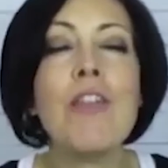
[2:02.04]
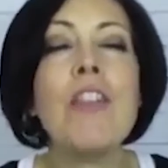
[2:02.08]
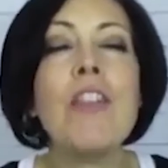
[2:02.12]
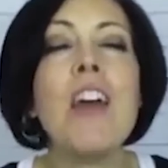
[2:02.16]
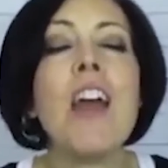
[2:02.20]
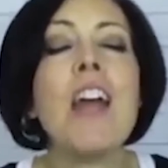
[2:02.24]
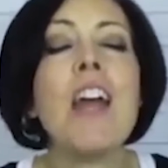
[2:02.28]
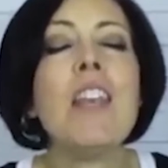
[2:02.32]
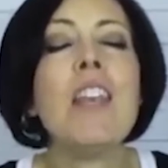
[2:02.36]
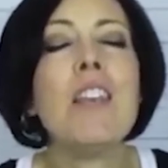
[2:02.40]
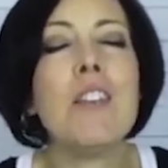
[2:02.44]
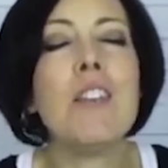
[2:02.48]
and
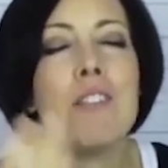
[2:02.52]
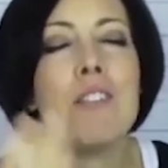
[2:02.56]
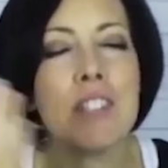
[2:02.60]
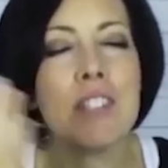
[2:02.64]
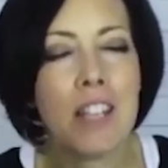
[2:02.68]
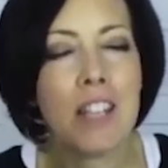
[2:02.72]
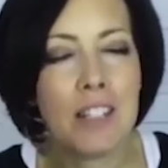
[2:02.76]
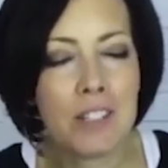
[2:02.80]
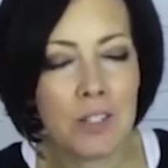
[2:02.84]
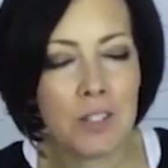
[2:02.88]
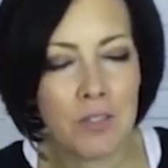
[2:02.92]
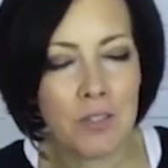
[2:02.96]
then
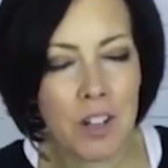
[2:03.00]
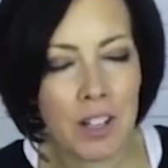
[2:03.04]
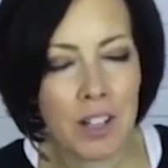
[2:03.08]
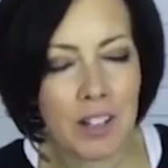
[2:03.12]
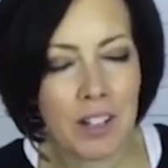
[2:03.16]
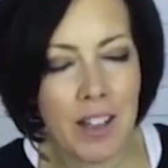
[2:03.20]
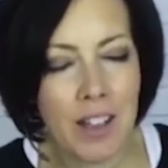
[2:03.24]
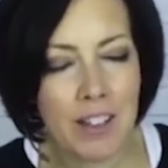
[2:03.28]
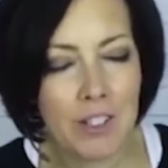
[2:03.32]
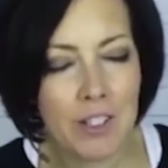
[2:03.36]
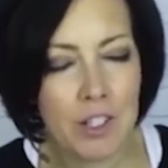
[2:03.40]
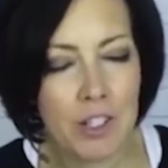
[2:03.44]
you take
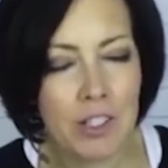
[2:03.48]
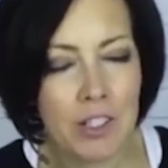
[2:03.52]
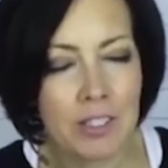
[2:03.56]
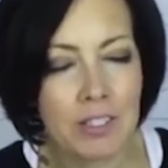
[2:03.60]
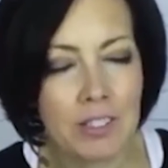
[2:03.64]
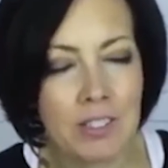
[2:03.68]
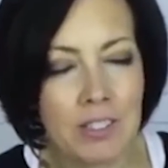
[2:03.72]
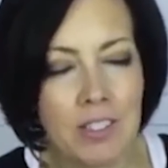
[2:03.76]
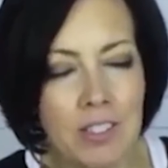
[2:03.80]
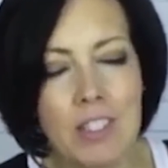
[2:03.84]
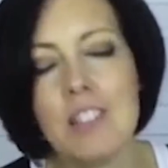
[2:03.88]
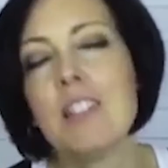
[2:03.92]
divine
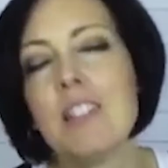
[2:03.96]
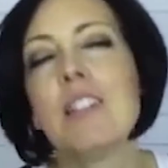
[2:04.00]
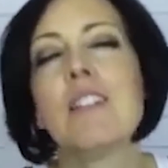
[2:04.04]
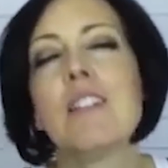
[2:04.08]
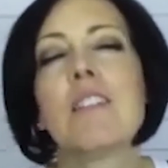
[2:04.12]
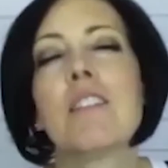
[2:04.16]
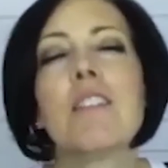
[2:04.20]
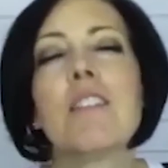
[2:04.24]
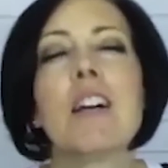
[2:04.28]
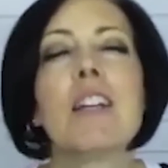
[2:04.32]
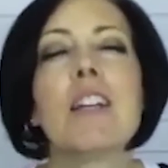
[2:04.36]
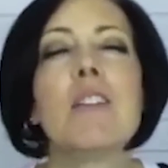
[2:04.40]
action.
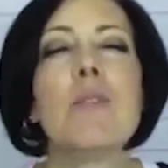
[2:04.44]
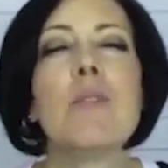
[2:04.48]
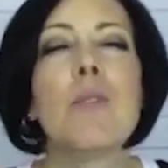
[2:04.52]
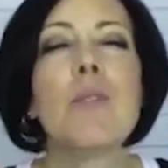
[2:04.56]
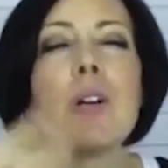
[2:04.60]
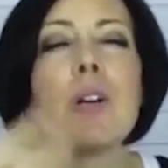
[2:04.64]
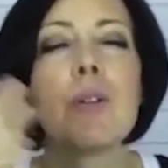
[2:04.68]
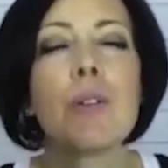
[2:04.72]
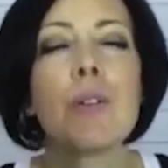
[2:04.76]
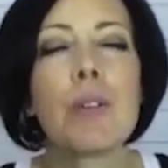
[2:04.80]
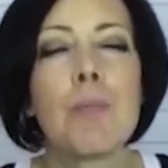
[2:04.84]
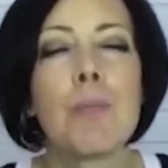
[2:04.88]
All right,
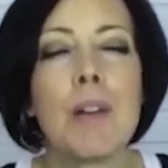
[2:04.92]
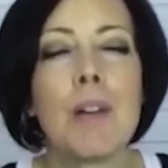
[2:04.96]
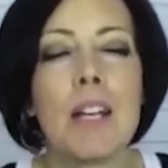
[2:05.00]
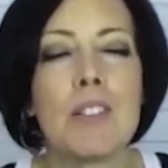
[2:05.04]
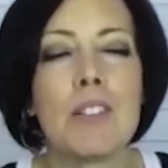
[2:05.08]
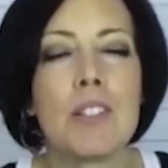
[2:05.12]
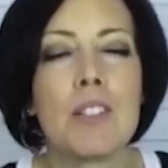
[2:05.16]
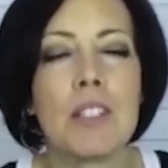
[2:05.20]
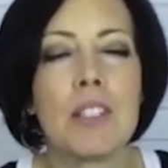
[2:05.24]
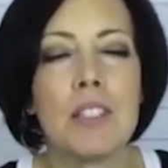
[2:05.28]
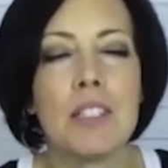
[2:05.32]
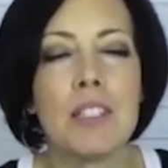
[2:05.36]
you work with the
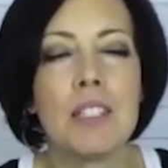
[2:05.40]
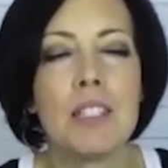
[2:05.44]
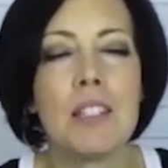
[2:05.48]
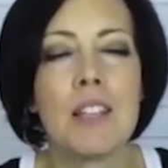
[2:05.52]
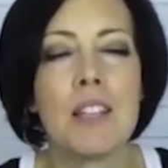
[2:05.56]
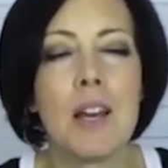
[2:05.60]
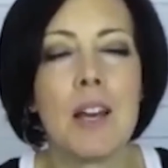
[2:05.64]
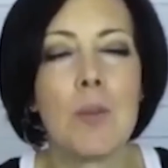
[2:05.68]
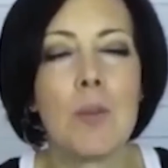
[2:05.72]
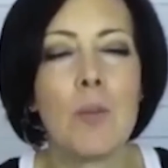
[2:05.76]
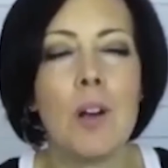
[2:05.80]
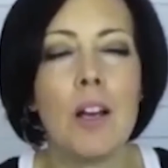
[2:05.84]

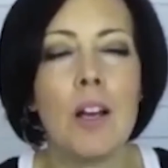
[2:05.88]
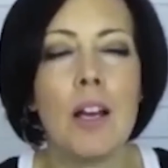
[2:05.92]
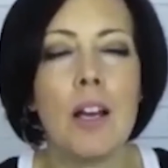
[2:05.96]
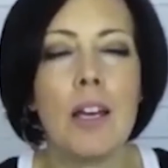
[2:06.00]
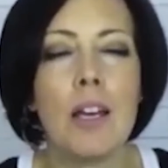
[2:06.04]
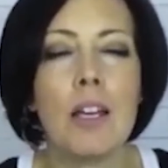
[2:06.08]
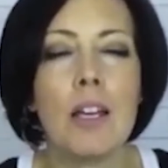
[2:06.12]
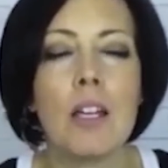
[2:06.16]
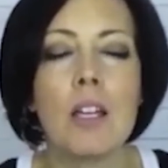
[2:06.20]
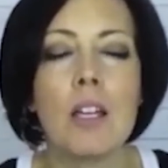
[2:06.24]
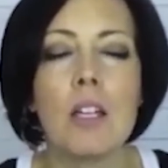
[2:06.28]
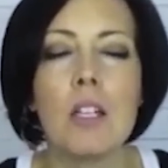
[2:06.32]
masculine in that
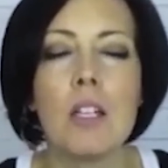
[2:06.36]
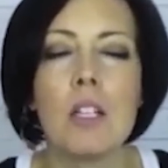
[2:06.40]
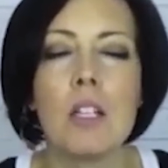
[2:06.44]
way.